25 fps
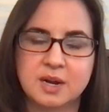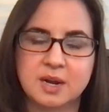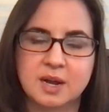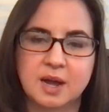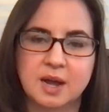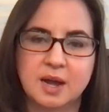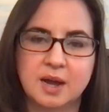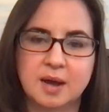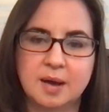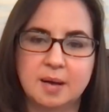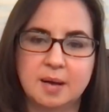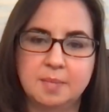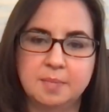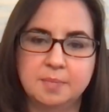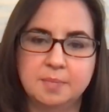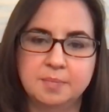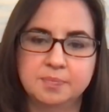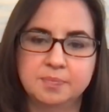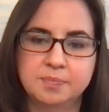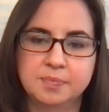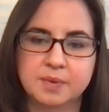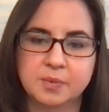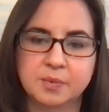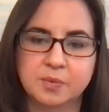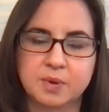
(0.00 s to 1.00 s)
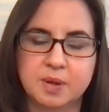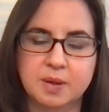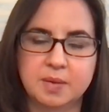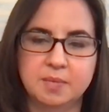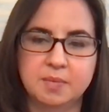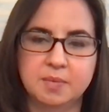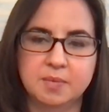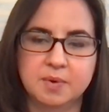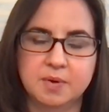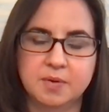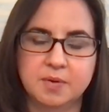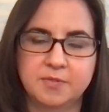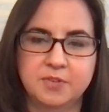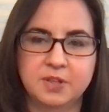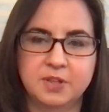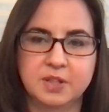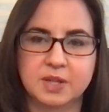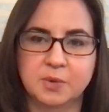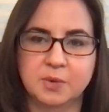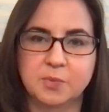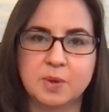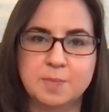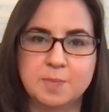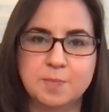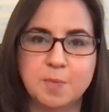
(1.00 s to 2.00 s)
I feel
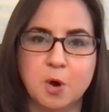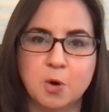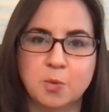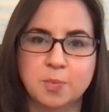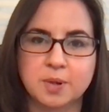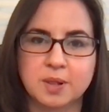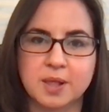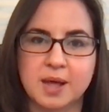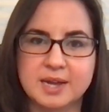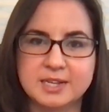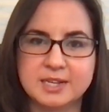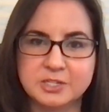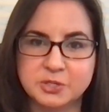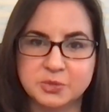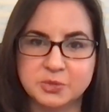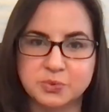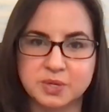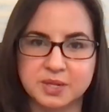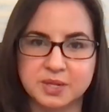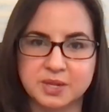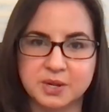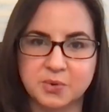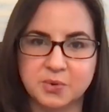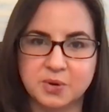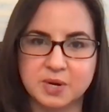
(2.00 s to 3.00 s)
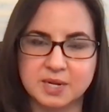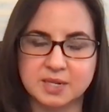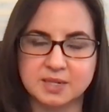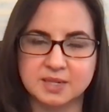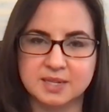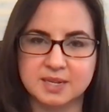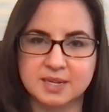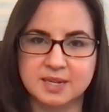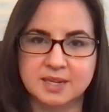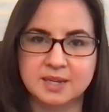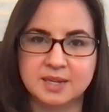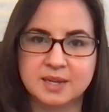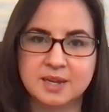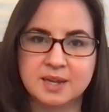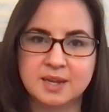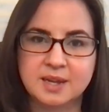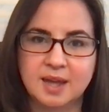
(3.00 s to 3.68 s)
like we mobilized really quickly,